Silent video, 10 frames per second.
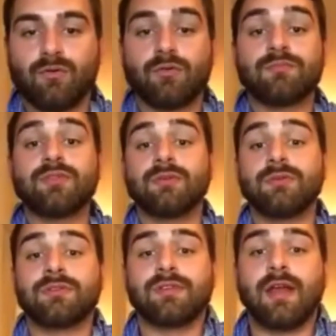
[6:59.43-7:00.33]
Group
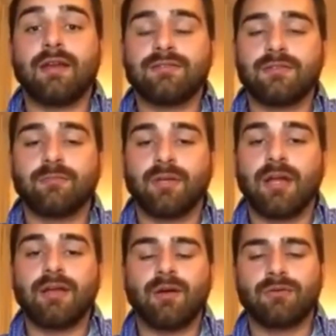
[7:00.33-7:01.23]
2 decided to
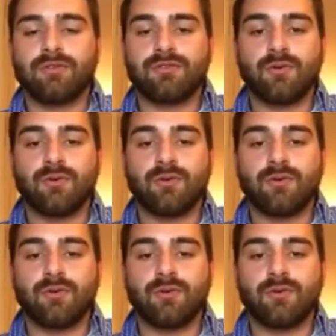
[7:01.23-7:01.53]
play Ode to